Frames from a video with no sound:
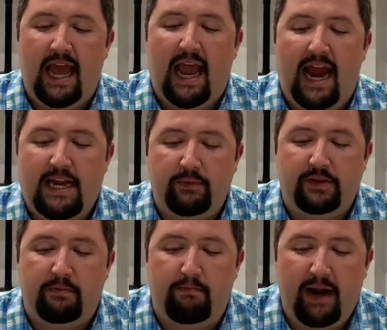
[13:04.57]
and he
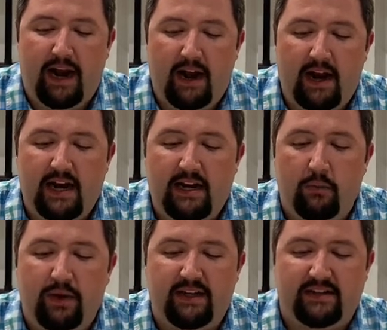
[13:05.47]
was
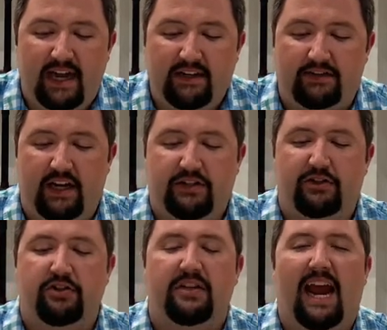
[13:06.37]
buried with his
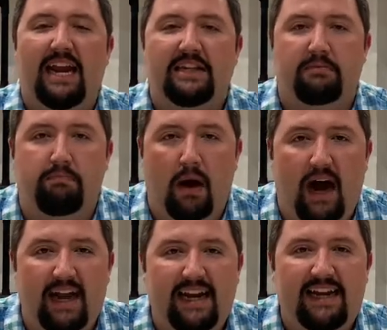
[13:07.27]
ancestors and his
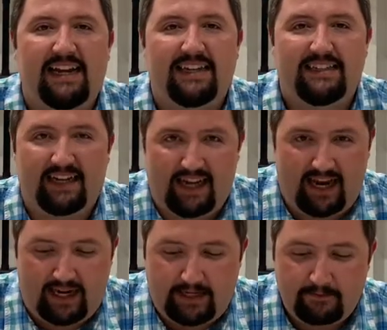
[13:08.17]
body
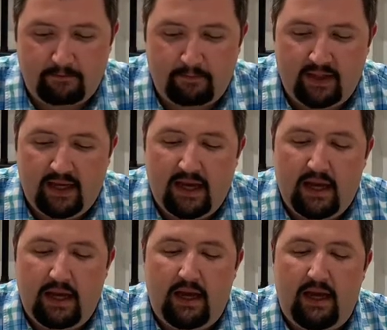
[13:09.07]
decayed.
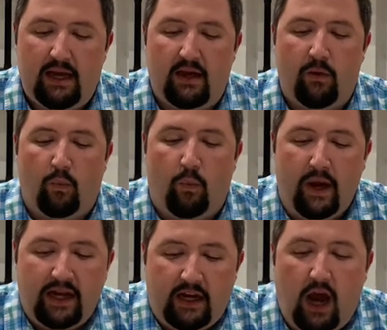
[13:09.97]

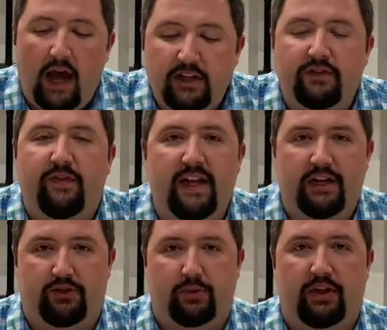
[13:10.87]
When God is
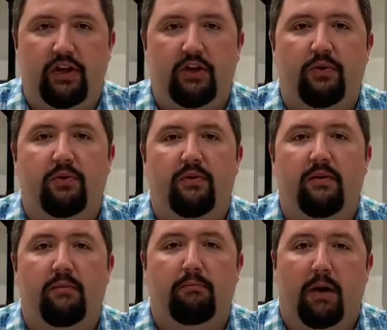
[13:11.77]
finished with you,
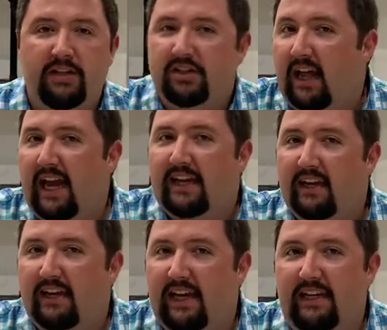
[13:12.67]
much like
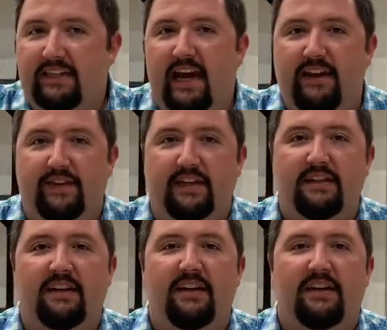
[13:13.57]
King
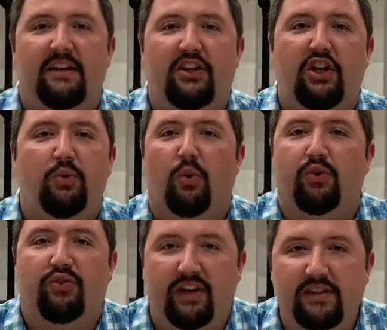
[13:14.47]
David, you will
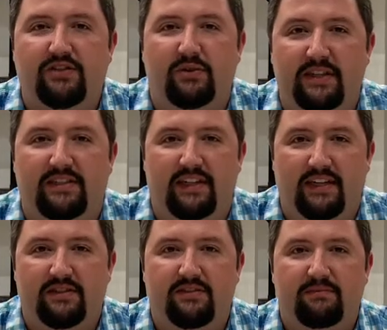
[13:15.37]
cease to
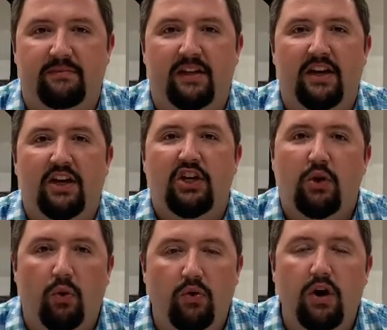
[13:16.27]
exist.
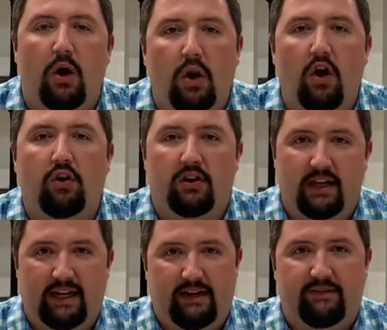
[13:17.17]
You will no longer
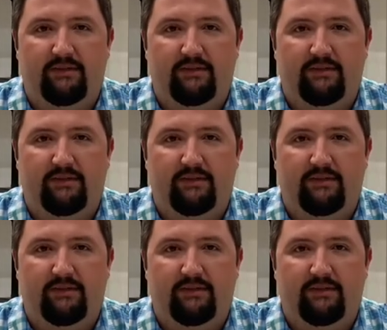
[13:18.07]
live.